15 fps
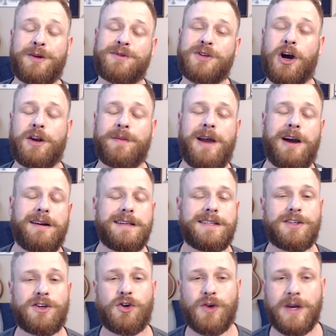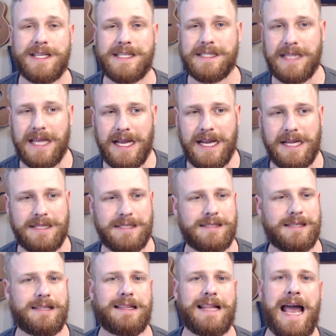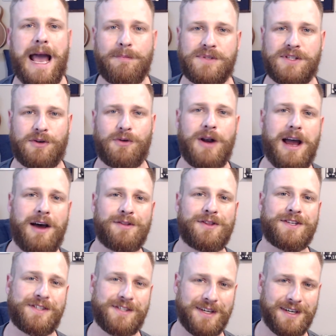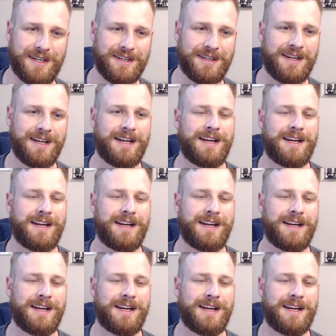I'm talking about is Chris Lane's Laps Around the Sun.